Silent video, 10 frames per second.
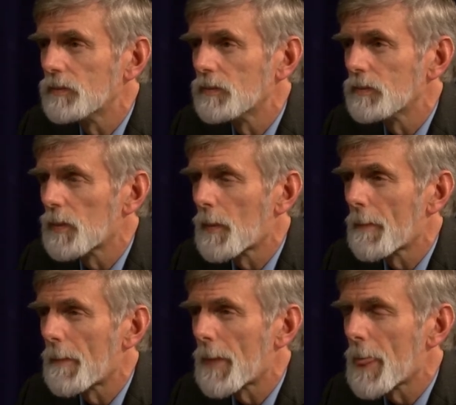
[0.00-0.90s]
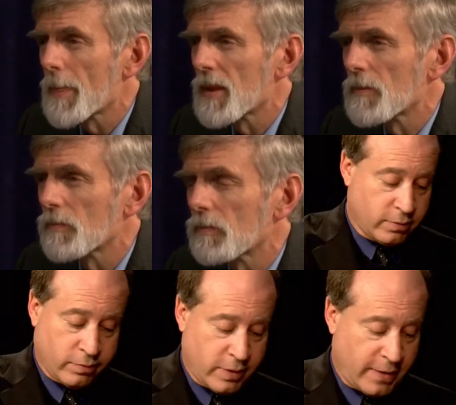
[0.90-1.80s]
Yeah, those two uh,
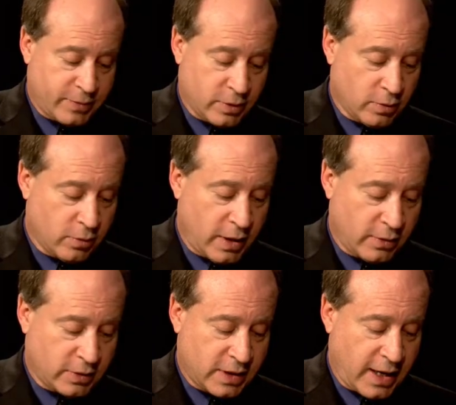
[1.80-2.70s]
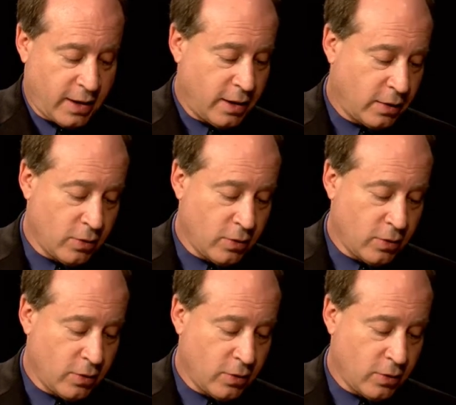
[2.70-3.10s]
absolutely outstanding